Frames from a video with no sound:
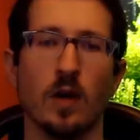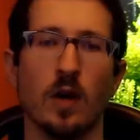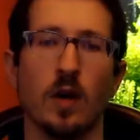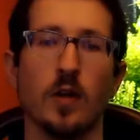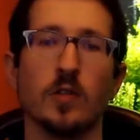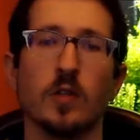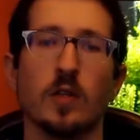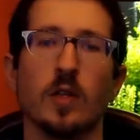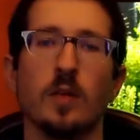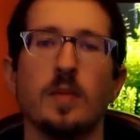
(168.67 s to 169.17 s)

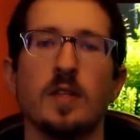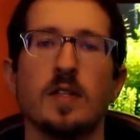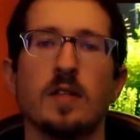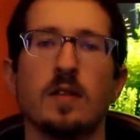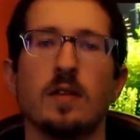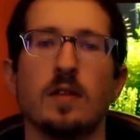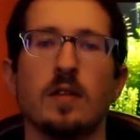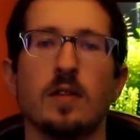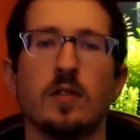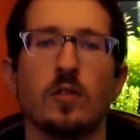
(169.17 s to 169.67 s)
Also, let me say
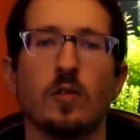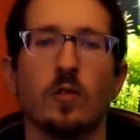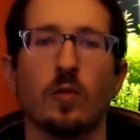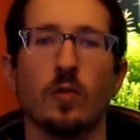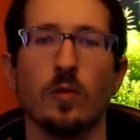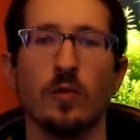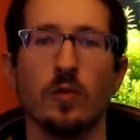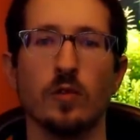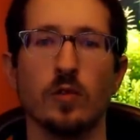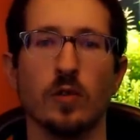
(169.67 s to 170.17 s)
that it's
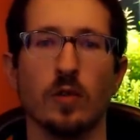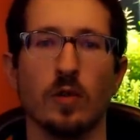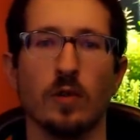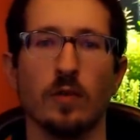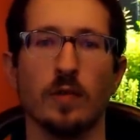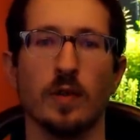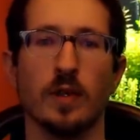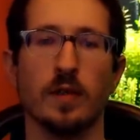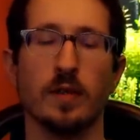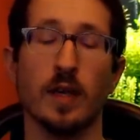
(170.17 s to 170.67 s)
crucial
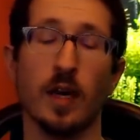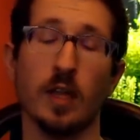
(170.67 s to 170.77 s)
that